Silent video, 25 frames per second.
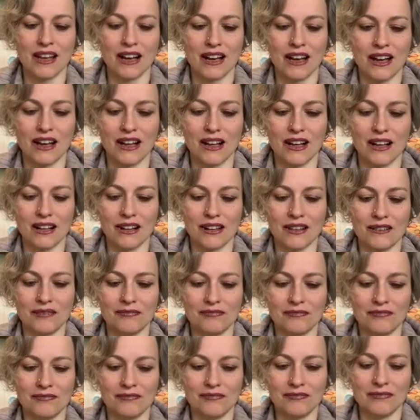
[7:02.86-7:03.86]

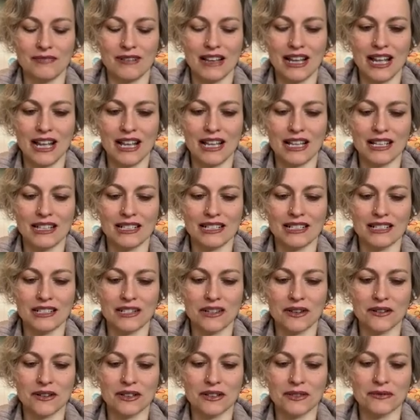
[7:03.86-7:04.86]
And
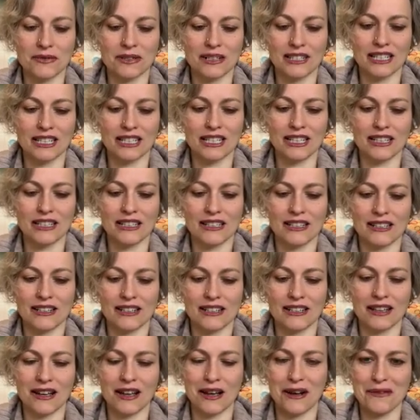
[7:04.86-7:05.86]
so it's really
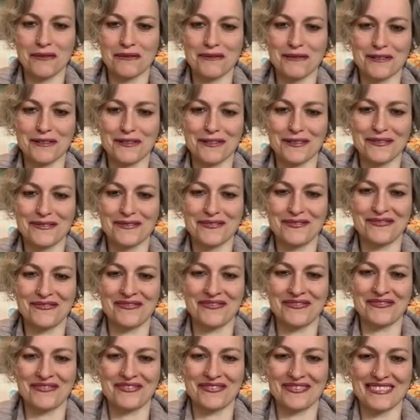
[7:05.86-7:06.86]
helpful.
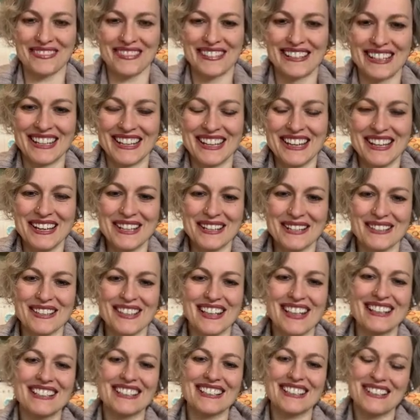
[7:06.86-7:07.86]
So
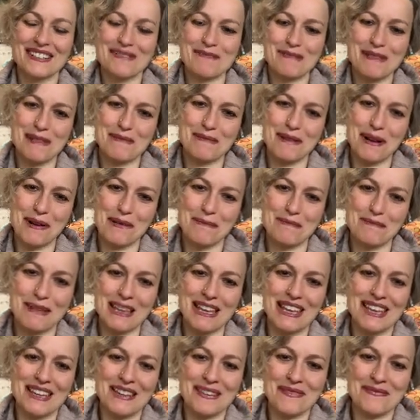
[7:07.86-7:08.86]
that's a little bit about
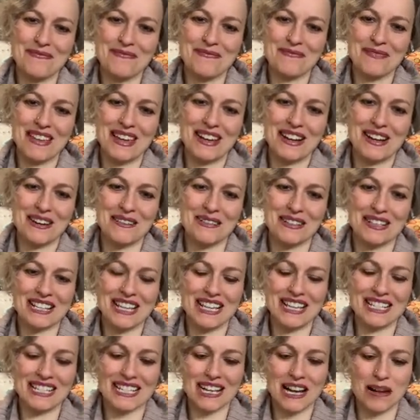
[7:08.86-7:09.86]
me. And I was
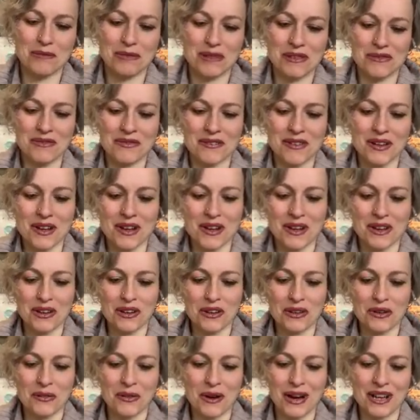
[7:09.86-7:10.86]
sent a couple of
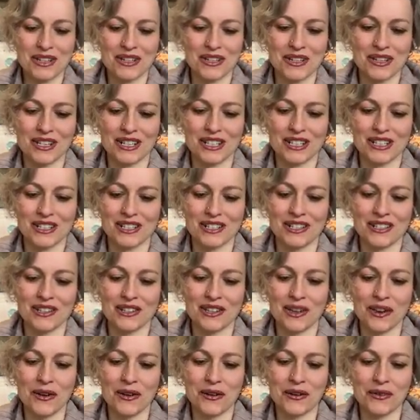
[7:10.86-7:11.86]
questions.
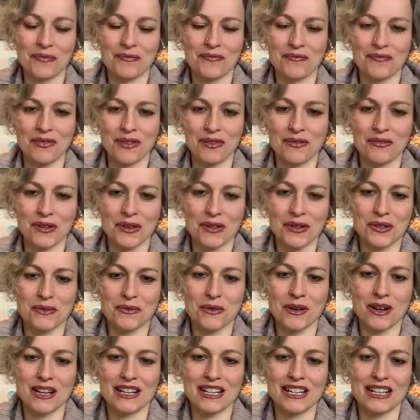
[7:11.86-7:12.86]
So the first
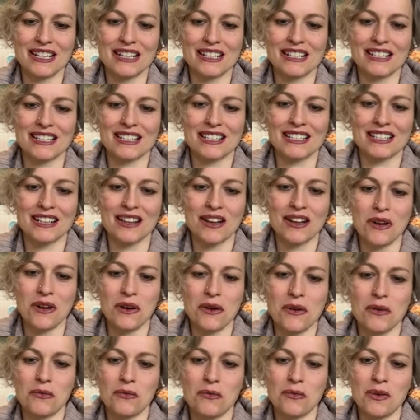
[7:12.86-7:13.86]
one is,
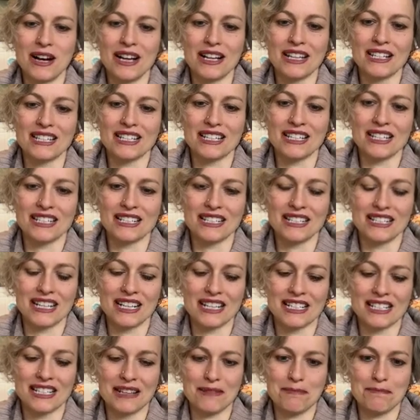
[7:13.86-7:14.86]
what
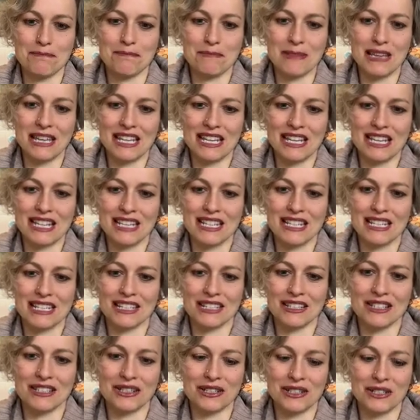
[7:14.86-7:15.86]
does it mean
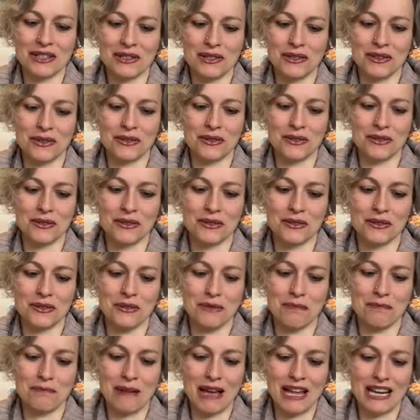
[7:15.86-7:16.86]
to
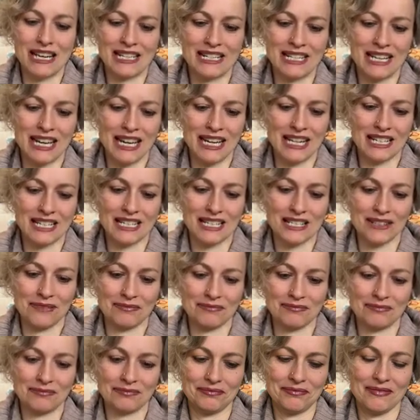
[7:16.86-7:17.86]
meditate?
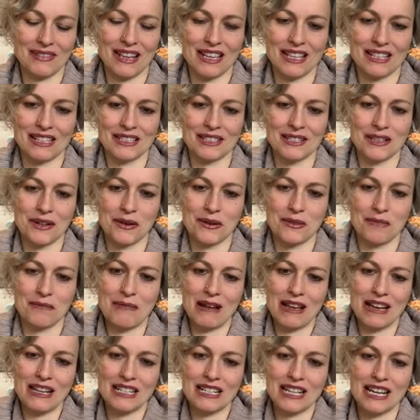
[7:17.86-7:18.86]
And so
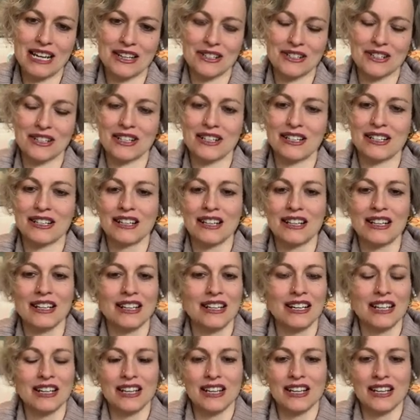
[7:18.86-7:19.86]
meditation,
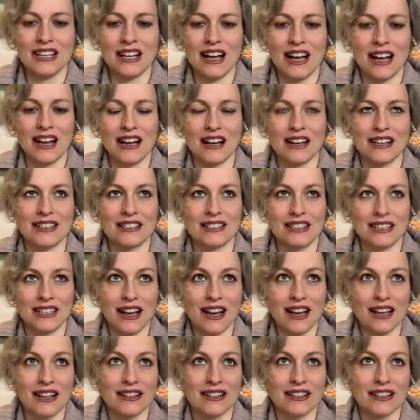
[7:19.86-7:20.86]

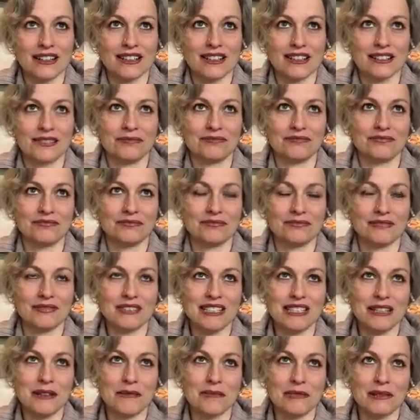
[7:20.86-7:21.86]
dhyana,
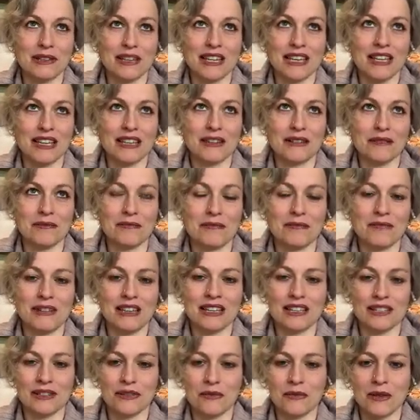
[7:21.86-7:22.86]
simply
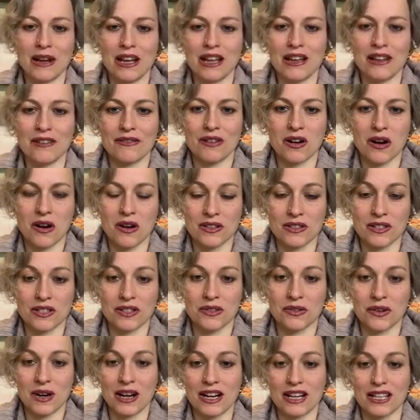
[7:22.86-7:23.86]
is a way of
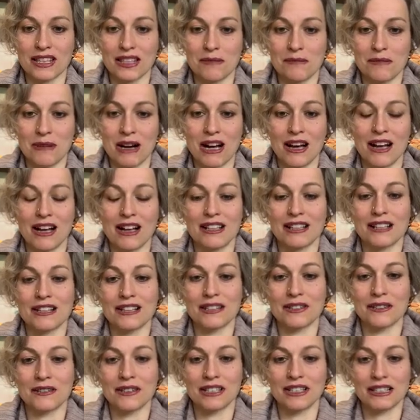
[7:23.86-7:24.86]
concentrating the mind.
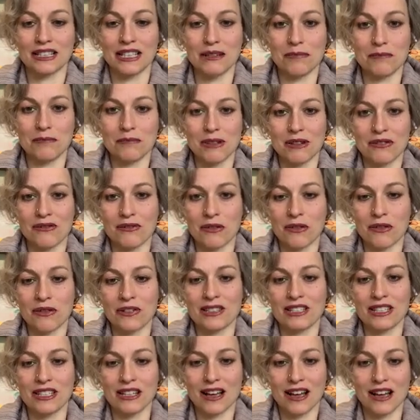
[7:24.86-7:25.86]
So the limb before
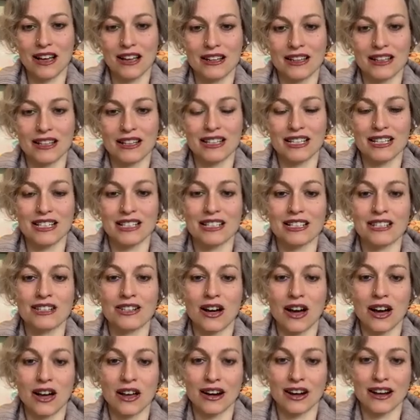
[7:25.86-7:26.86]
dhyana is
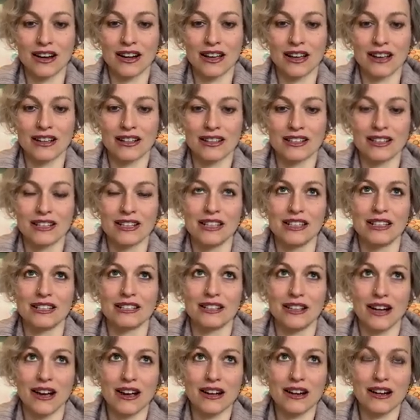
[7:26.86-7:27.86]
dharana.
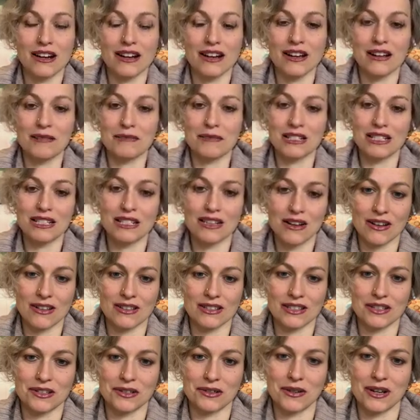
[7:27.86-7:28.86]
Dharana means
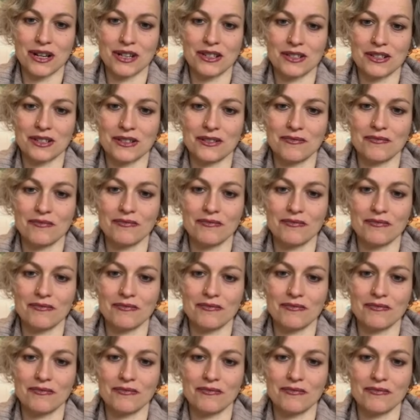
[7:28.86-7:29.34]
concentration.